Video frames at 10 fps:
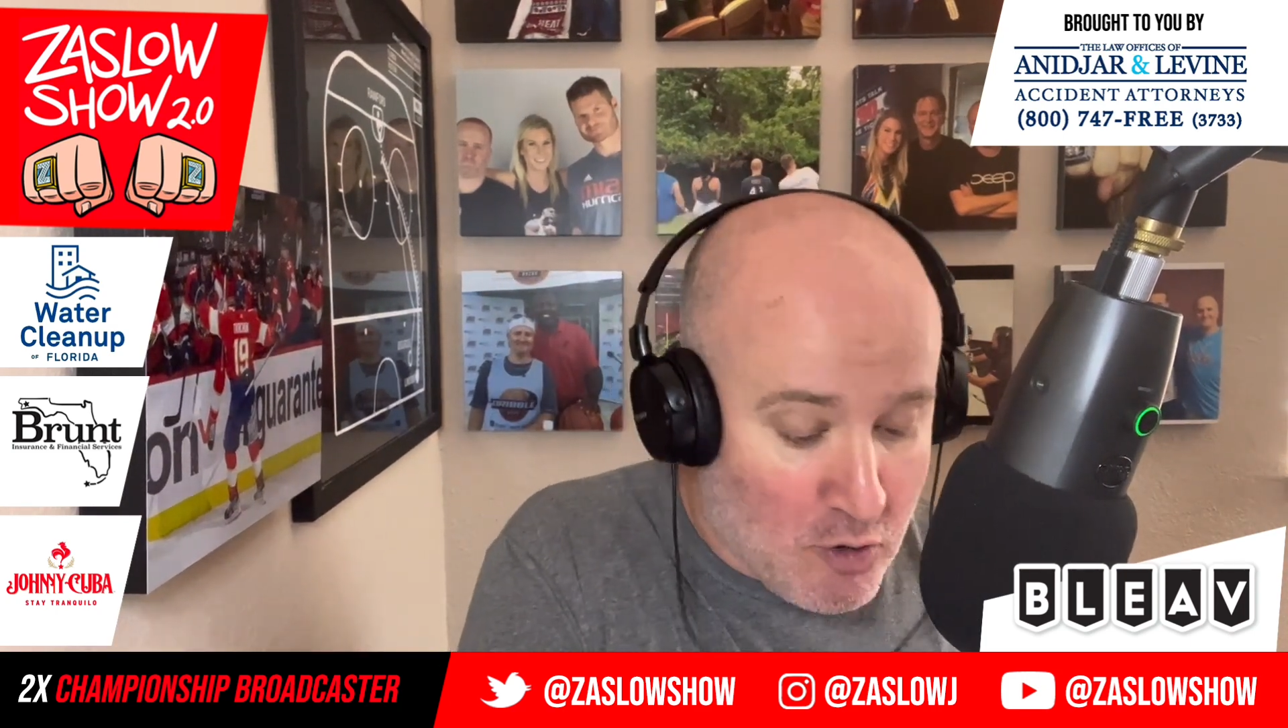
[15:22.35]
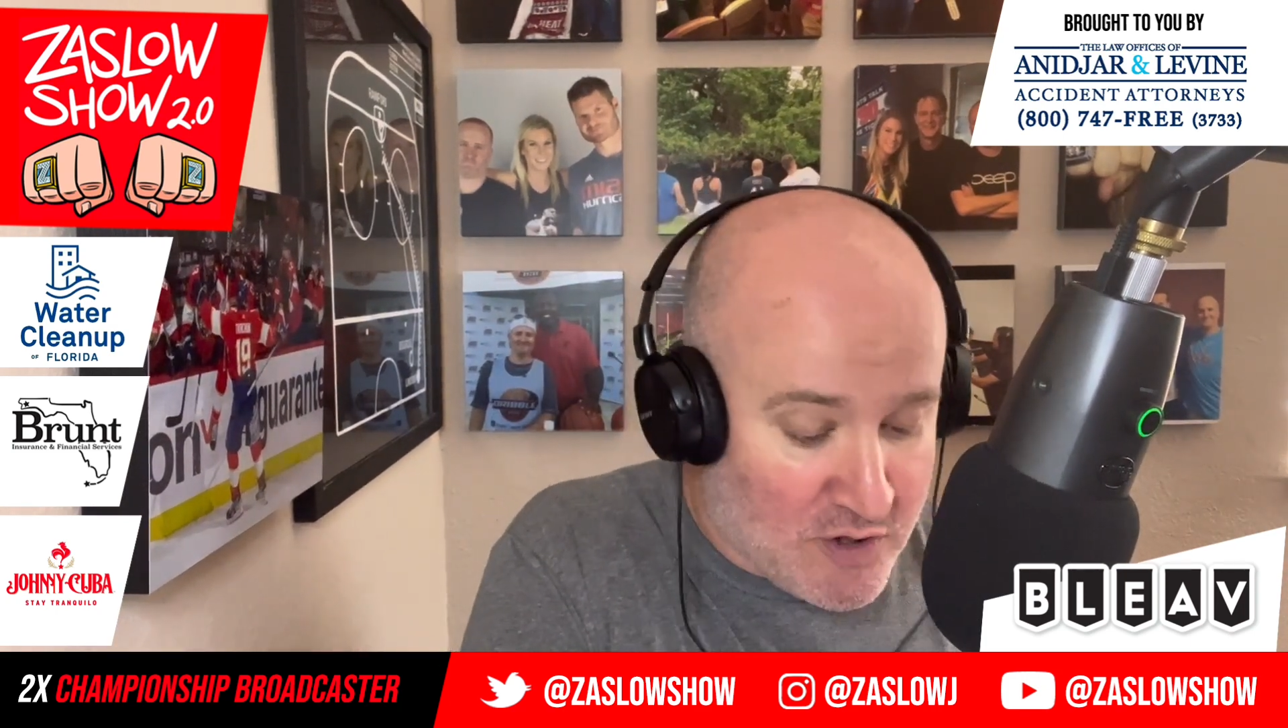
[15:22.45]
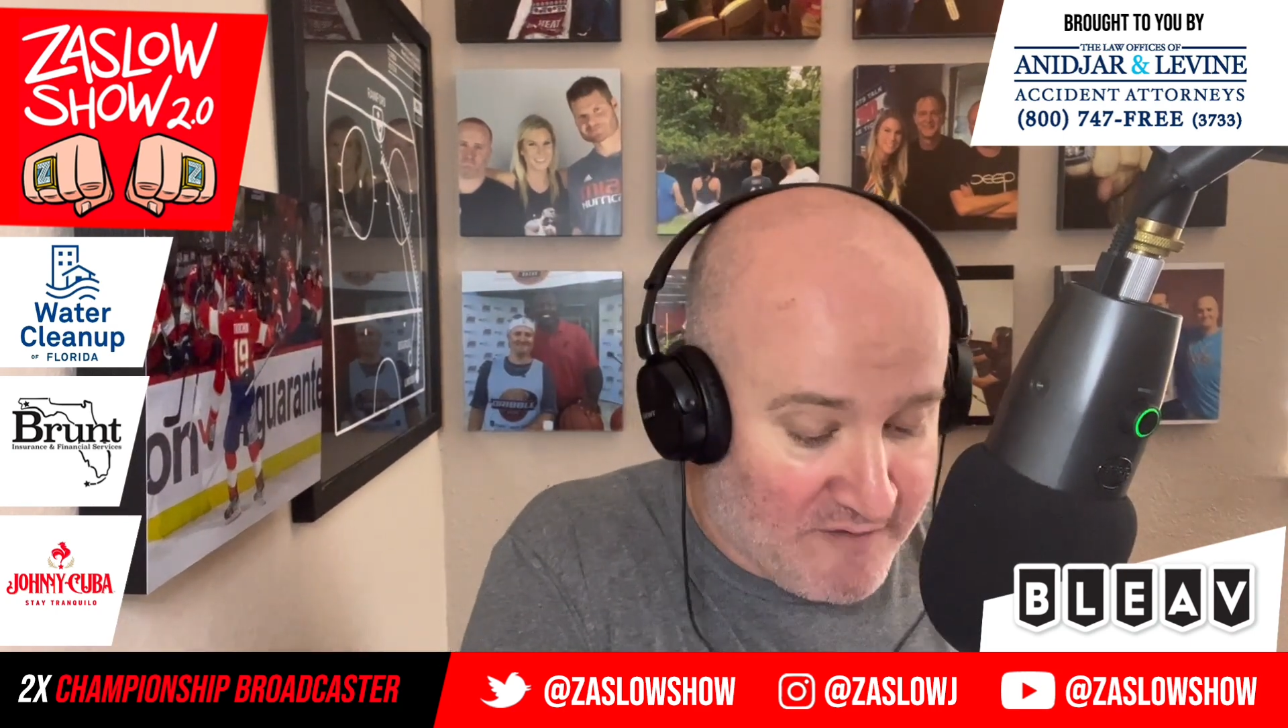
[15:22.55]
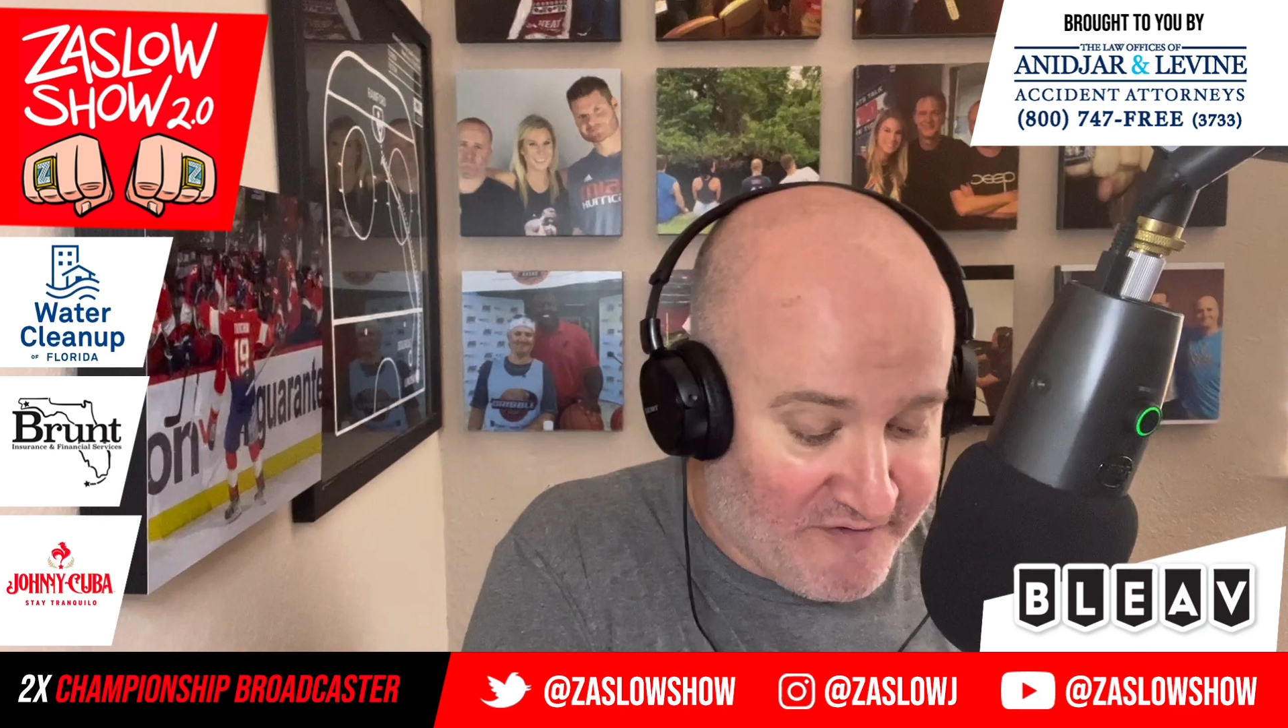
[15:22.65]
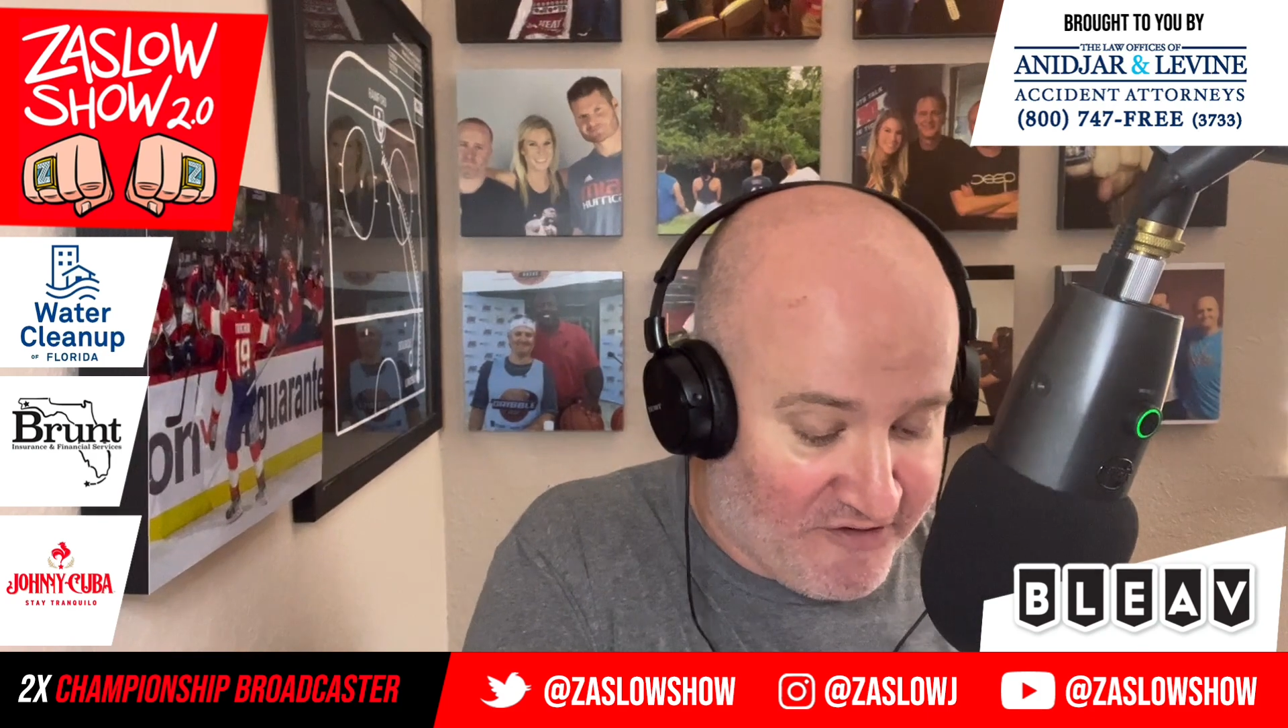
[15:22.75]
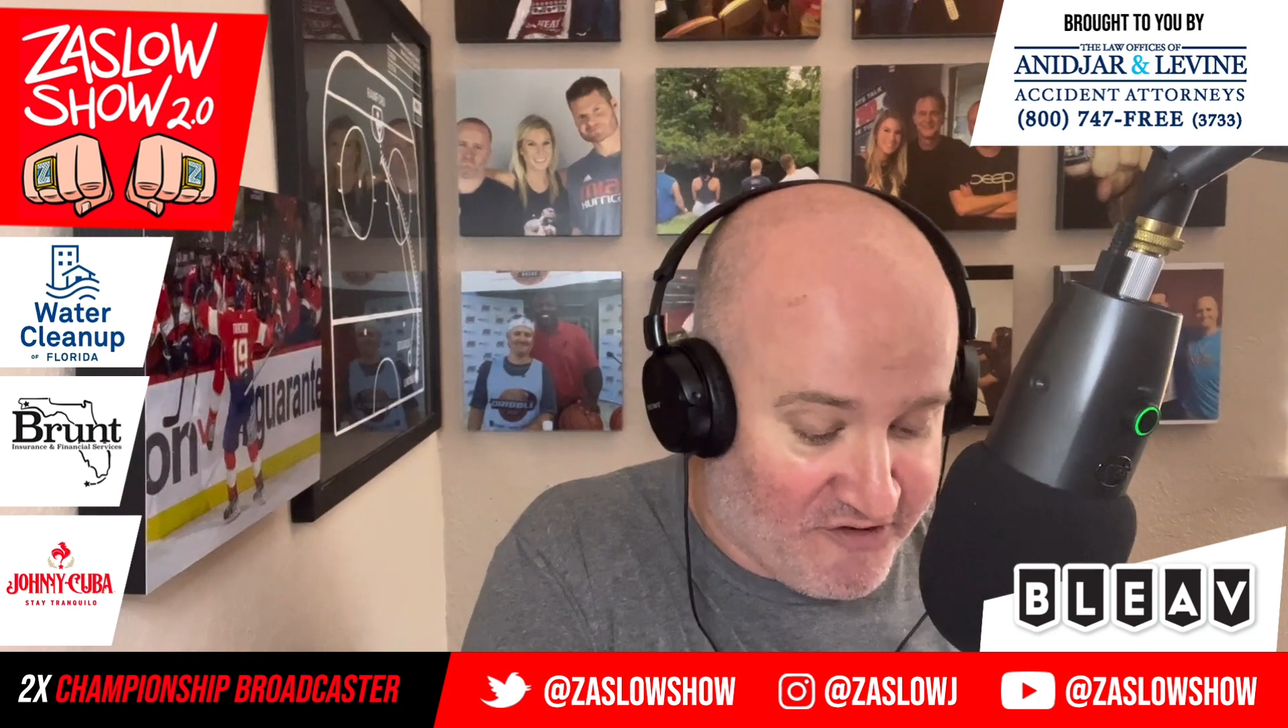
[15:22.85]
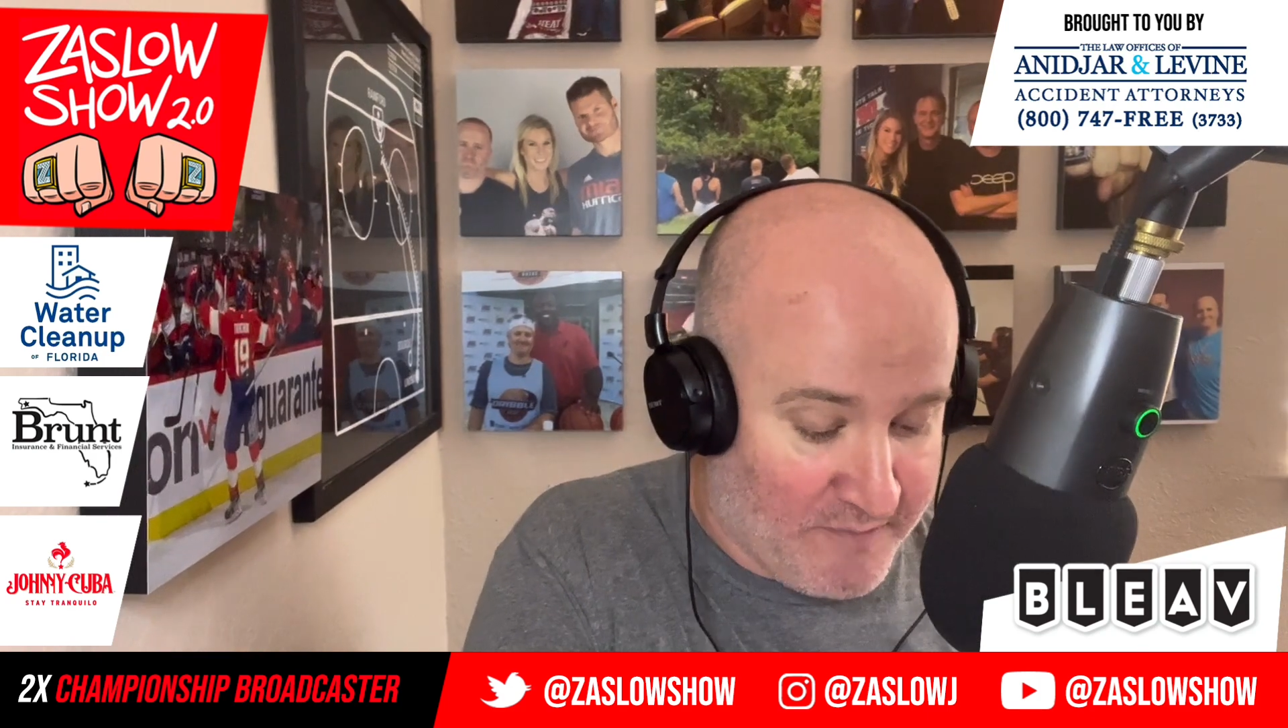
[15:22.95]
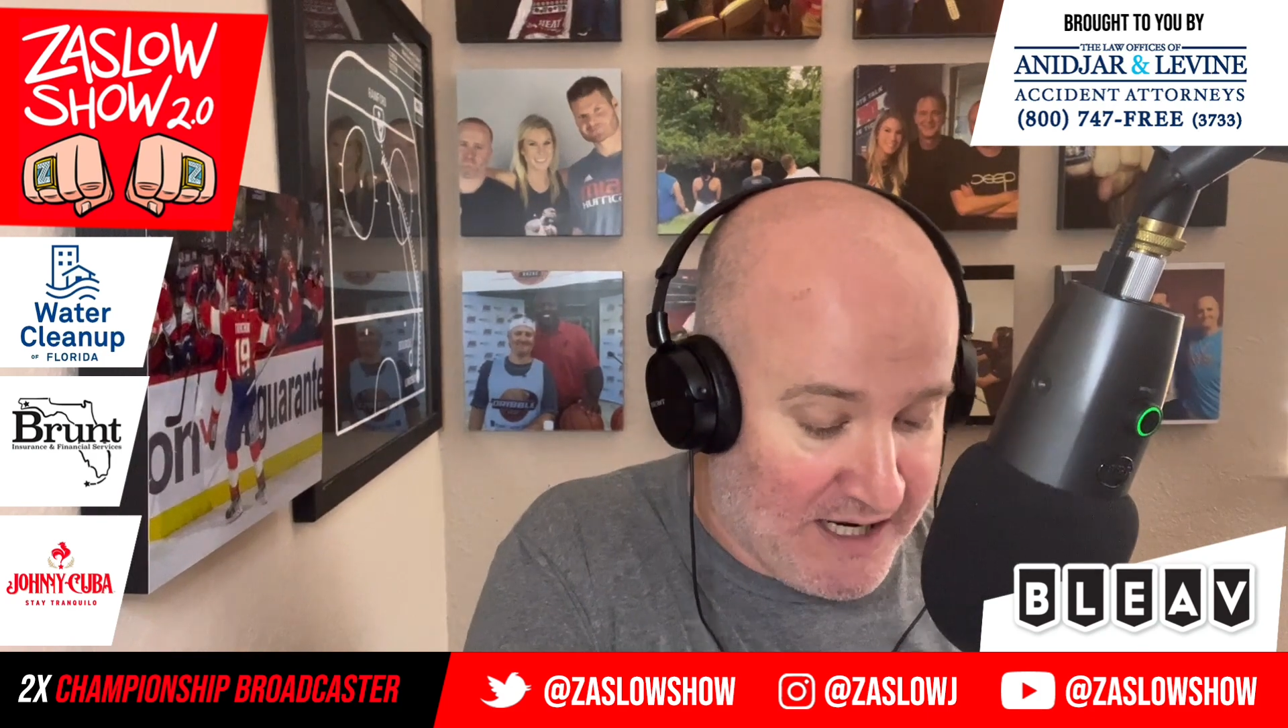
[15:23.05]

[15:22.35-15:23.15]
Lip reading: convincing